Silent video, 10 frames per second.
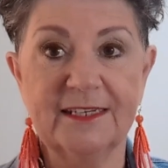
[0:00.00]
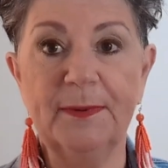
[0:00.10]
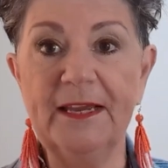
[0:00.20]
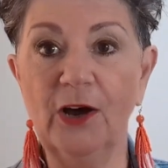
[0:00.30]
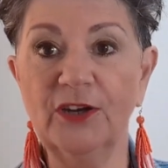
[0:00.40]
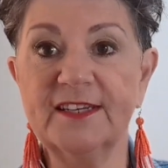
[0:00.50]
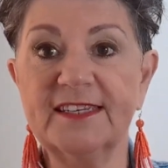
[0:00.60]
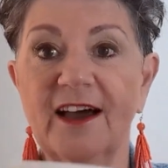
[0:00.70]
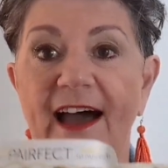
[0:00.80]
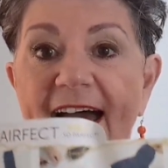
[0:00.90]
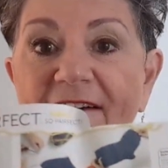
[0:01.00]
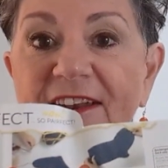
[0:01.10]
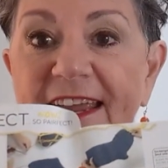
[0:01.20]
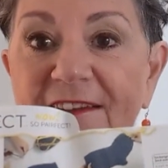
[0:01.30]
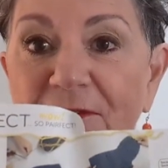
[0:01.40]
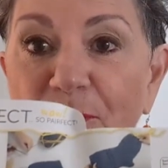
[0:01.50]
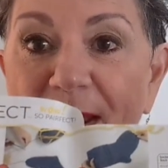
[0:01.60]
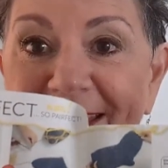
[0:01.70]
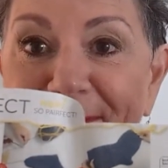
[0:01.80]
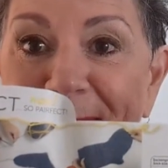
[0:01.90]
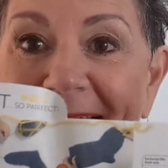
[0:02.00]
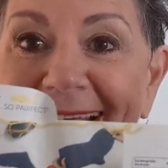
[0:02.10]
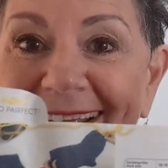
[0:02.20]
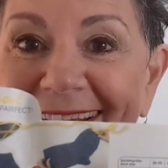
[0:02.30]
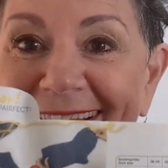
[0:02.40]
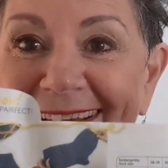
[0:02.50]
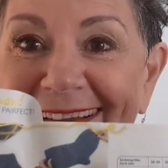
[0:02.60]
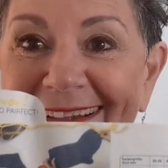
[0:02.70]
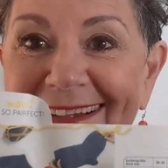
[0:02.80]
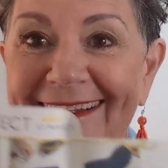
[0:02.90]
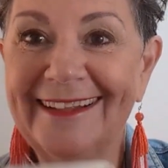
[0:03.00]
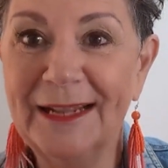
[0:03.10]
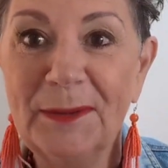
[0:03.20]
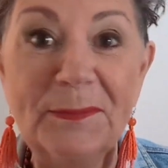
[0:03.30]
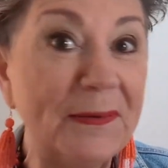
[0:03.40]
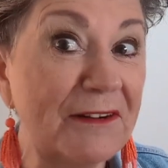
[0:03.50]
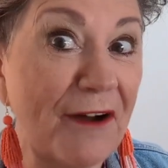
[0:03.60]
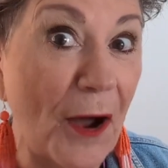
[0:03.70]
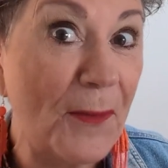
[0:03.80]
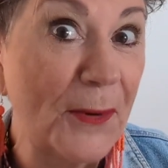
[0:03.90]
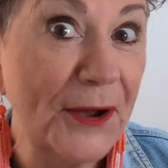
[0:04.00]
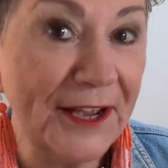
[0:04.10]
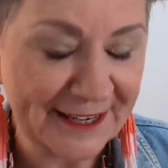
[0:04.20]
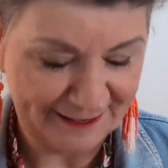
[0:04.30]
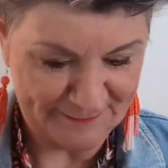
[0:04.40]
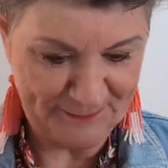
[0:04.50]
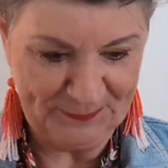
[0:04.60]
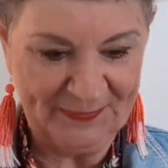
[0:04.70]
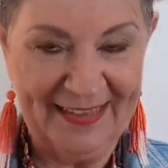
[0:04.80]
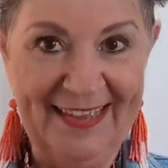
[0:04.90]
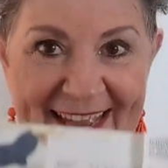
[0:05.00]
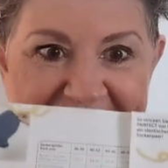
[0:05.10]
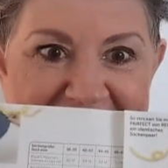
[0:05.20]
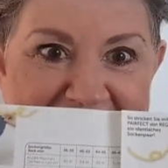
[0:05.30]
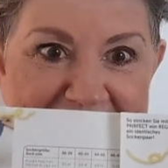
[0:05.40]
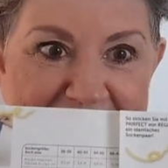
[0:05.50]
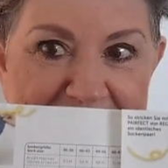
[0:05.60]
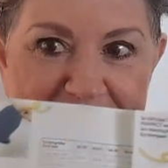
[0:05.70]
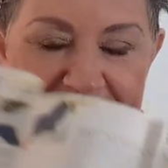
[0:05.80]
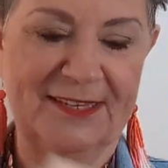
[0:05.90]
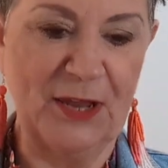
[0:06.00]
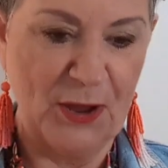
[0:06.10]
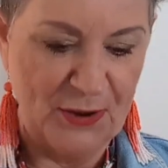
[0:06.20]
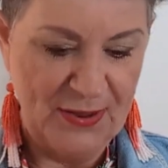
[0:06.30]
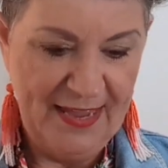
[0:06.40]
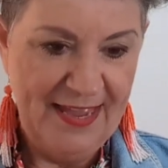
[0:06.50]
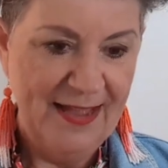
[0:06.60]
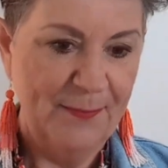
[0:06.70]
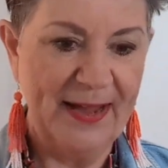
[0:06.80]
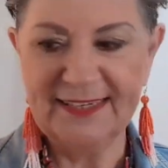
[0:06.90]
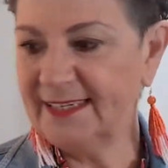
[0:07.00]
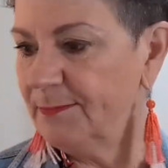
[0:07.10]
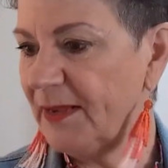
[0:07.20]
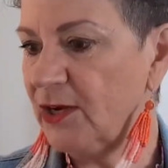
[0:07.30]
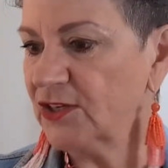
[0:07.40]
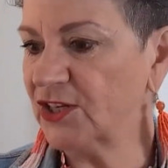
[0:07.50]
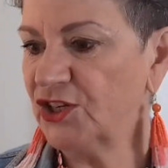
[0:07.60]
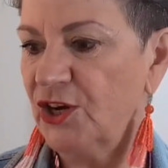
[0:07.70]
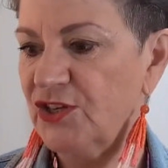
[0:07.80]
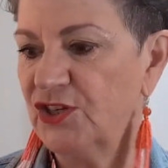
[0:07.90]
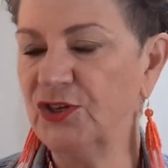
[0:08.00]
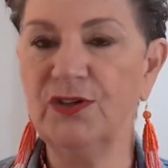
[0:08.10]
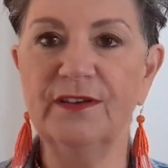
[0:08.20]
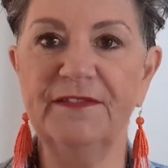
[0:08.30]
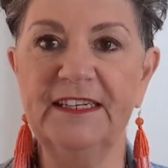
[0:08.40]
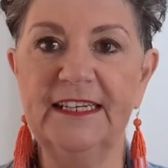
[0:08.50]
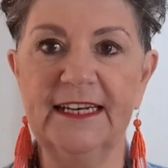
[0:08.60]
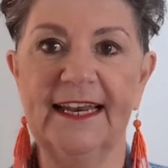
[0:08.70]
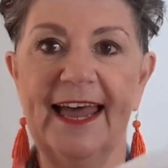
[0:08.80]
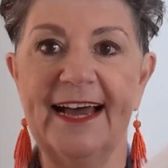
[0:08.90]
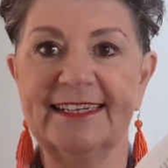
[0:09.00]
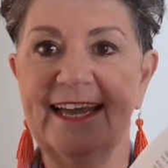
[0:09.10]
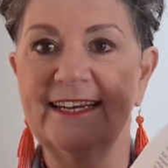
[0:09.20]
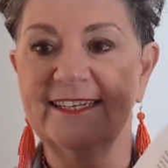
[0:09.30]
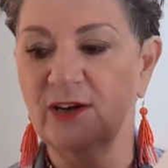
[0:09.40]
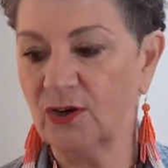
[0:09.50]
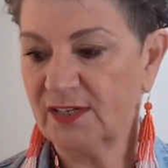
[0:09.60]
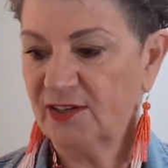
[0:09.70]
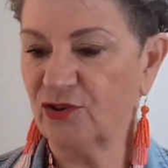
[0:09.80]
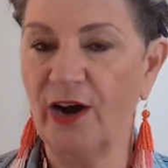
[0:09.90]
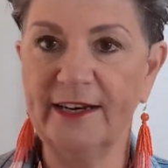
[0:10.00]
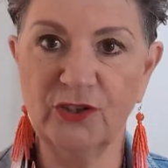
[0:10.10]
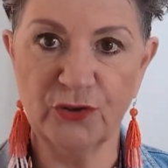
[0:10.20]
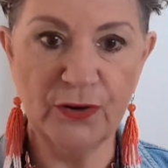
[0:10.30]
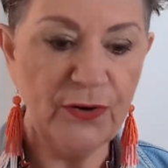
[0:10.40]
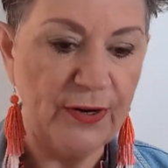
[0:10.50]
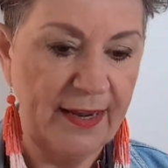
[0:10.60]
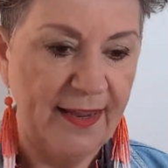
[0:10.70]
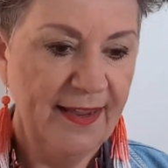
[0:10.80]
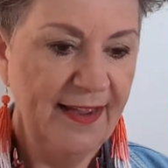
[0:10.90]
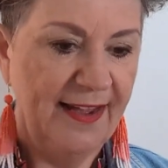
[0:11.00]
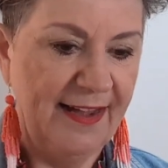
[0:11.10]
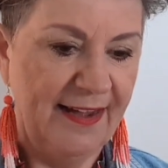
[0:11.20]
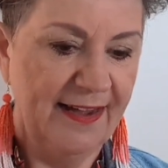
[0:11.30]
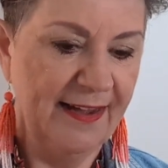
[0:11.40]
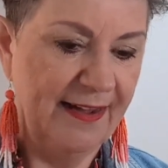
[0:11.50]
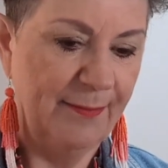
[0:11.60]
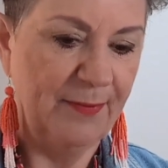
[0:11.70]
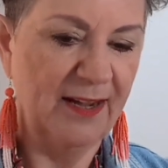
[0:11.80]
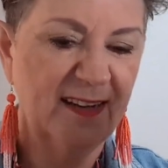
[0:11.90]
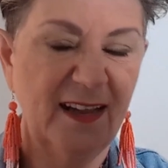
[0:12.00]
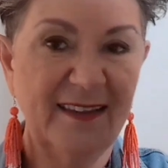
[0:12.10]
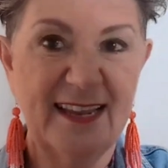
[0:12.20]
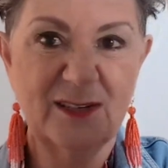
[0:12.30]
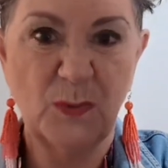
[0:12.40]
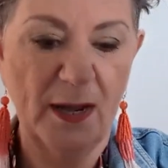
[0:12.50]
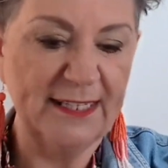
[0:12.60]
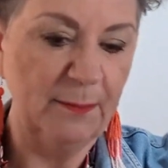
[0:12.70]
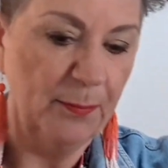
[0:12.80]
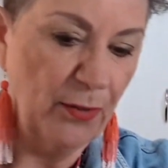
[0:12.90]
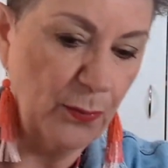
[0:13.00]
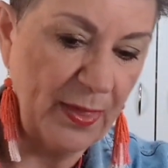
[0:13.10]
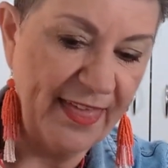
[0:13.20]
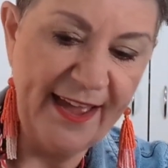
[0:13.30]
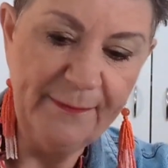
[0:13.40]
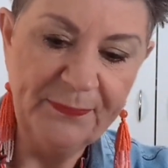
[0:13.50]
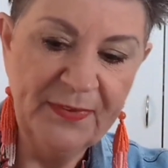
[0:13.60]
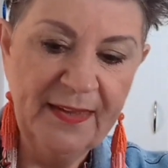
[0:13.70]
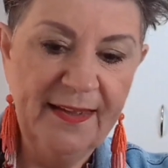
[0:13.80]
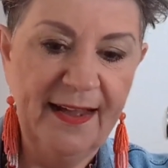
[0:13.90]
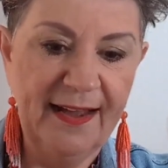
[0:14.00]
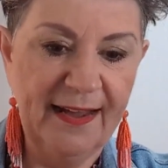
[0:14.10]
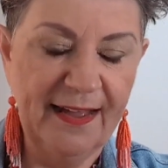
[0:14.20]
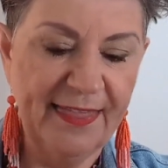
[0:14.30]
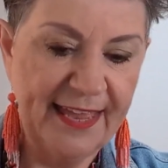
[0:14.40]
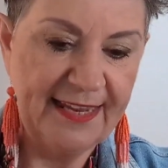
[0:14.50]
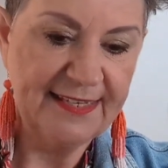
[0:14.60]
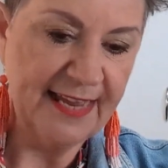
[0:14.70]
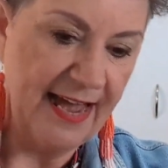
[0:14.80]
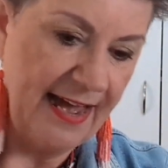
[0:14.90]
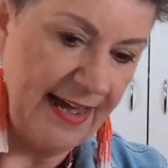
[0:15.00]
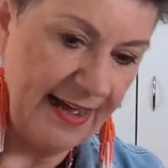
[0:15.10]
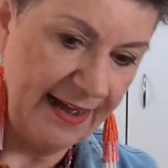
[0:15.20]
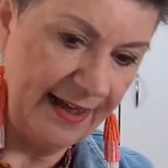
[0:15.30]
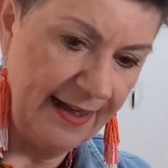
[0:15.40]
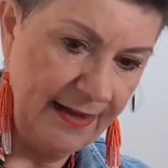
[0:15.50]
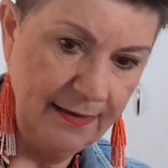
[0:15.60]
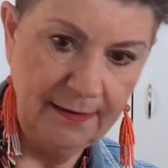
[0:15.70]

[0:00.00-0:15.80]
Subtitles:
To be honest, I haven't even read the back. Bit of homework. But because I chose to do the vanilla latte socks, tried and true, that's why I didn't bother with that. These are